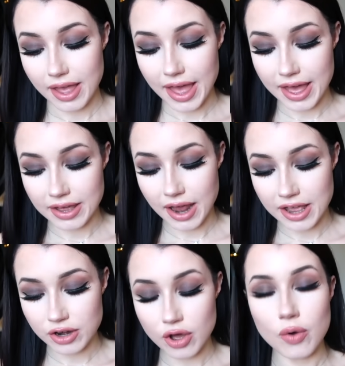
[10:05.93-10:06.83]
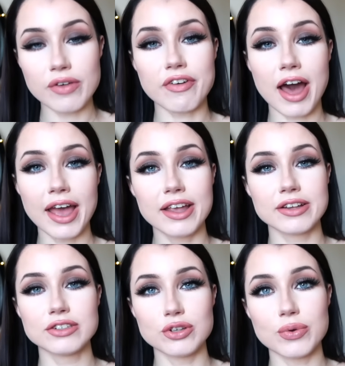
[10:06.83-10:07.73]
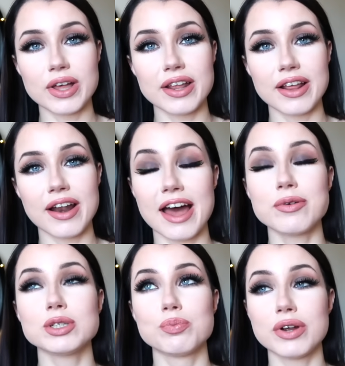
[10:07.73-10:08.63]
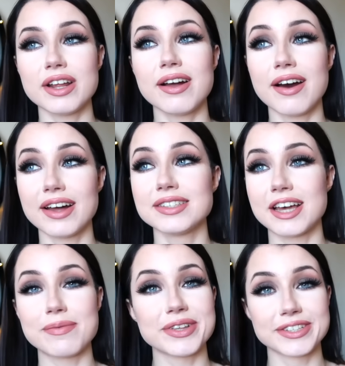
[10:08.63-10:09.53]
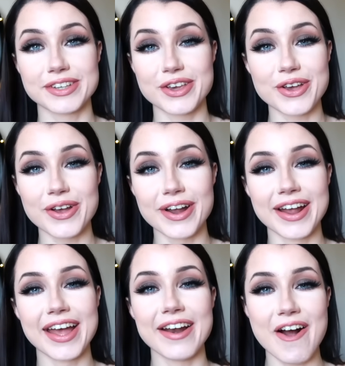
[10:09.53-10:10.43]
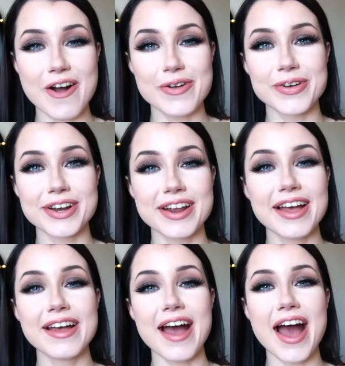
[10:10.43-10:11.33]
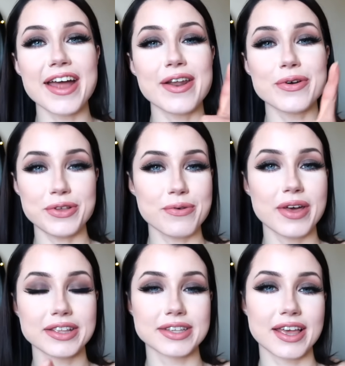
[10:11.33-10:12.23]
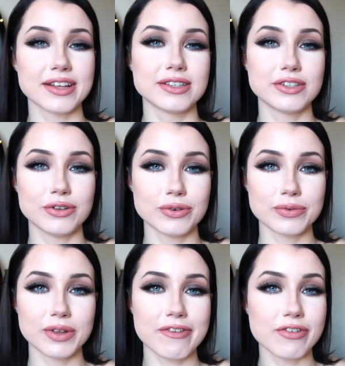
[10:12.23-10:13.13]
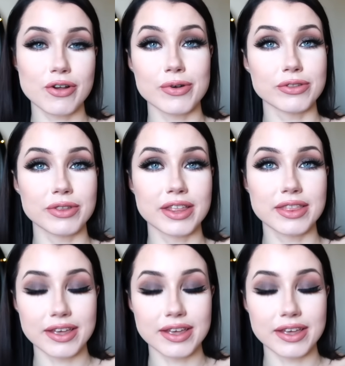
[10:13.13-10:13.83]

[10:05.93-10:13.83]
And I know if I can do it, and I was pretty goddamn insecure and awkward, I know you guys can too if you're going through that